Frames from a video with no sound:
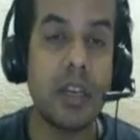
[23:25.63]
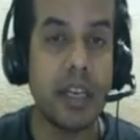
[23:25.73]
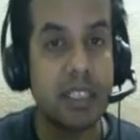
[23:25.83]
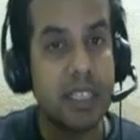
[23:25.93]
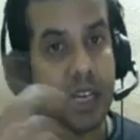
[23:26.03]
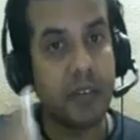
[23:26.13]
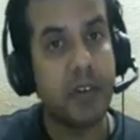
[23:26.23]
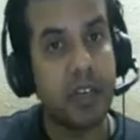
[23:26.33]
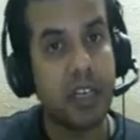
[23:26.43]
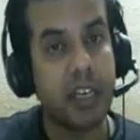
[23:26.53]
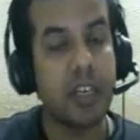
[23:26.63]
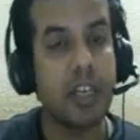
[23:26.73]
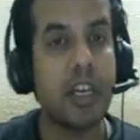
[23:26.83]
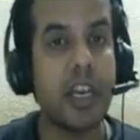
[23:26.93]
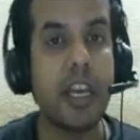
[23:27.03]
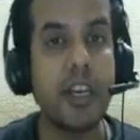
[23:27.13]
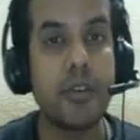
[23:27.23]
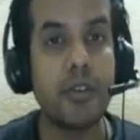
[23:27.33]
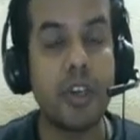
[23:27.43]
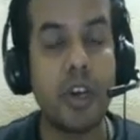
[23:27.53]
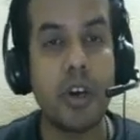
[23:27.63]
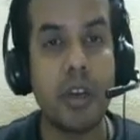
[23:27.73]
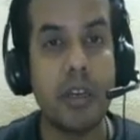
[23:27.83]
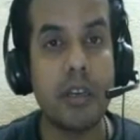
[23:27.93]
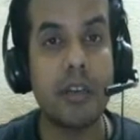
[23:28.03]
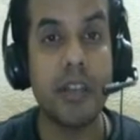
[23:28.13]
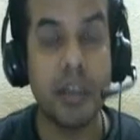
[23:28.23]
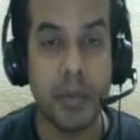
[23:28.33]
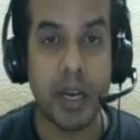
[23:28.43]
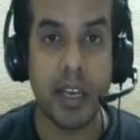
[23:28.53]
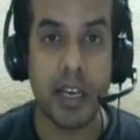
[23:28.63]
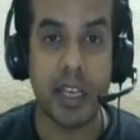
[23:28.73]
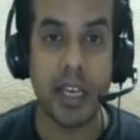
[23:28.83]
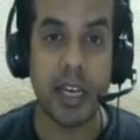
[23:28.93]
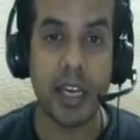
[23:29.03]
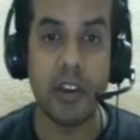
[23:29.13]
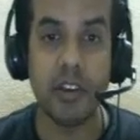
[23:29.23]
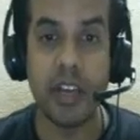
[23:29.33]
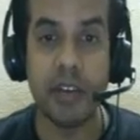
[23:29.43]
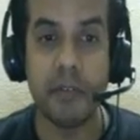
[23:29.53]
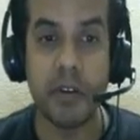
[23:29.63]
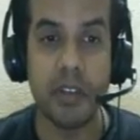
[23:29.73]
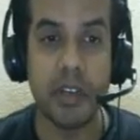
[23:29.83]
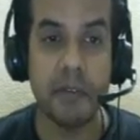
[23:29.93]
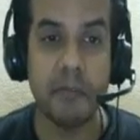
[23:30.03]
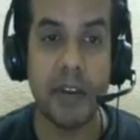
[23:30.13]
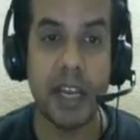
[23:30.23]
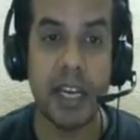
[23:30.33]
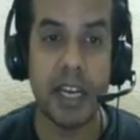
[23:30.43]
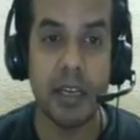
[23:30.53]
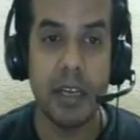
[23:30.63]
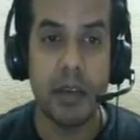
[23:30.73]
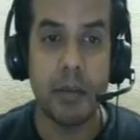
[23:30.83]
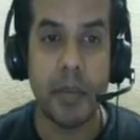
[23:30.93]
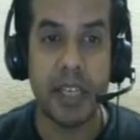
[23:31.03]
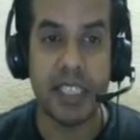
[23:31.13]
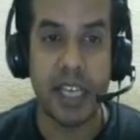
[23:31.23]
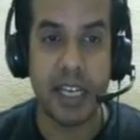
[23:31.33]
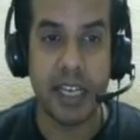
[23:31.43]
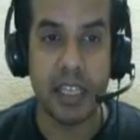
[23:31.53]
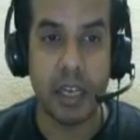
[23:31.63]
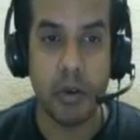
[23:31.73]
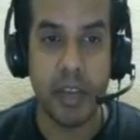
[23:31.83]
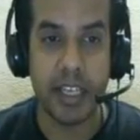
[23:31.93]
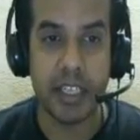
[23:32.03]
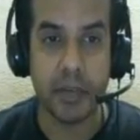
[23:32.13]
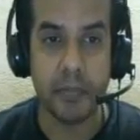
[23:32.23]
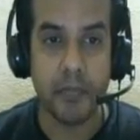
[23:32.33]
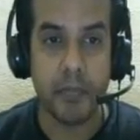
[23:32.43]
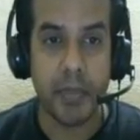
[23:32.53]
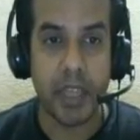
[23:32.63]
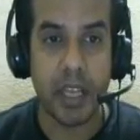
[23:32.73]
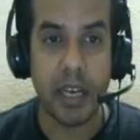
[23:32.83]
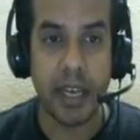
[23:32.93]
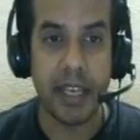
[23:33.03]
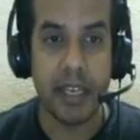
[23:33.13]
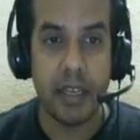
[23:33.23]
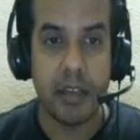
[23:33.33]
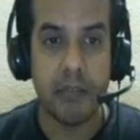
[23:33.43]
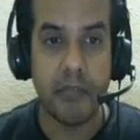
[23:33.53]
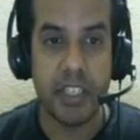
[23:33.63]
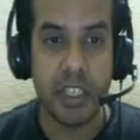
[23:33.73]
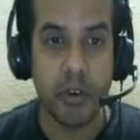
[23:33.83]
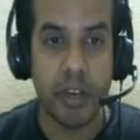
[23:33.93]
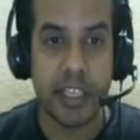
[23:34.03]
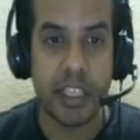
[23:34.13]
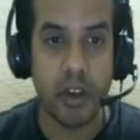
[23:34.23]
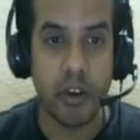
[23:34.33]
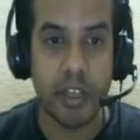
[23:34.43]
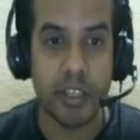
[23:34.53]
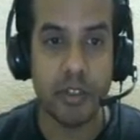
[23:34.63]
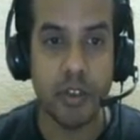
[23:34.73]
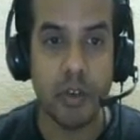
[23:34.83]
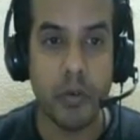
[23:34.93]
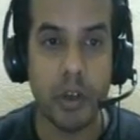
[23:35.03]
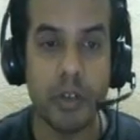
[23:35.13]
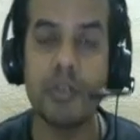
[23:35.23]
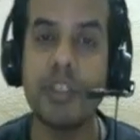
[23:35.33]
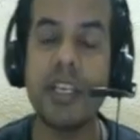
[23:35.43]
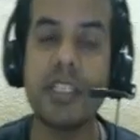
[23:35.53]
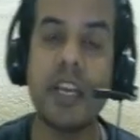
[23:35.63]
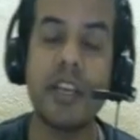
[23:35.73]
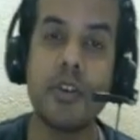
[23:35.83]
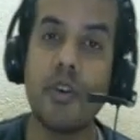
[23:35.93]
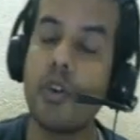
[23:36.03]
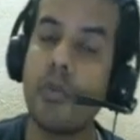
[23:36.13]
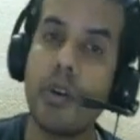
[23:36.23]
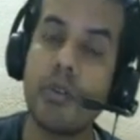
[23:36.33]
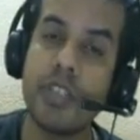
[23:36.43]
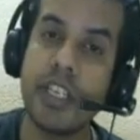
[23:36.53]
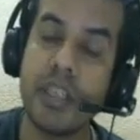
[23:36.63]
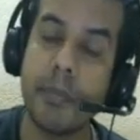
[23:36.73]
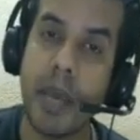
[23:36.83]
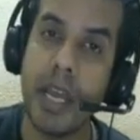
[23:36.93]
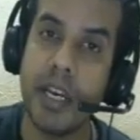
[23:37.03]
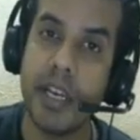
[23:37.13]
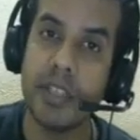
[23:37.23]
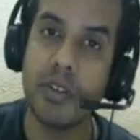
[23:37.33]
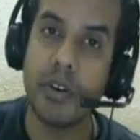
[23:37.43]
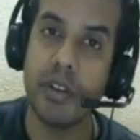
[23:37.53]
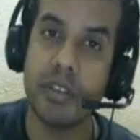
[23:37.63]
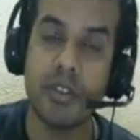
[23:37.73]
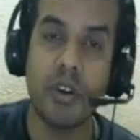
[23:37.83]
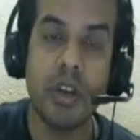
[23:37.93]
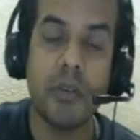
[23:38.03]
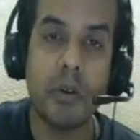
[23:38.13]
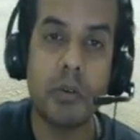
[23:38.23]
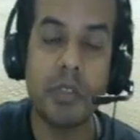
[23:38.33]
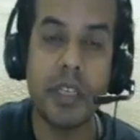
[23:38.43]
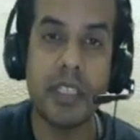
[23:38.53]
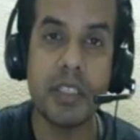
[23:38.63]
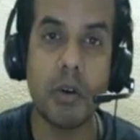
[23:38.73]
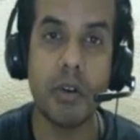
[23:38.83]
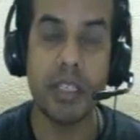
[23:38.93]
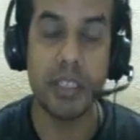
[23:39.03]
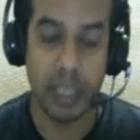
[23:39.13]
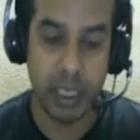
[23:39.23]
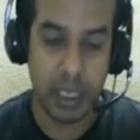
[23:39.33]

is converted into your remarketing ad. Now you can further refine it by selecting the location, like which location audience do you want to chase. Now you don't want to chase the pan India's audience, you only want to chase the audience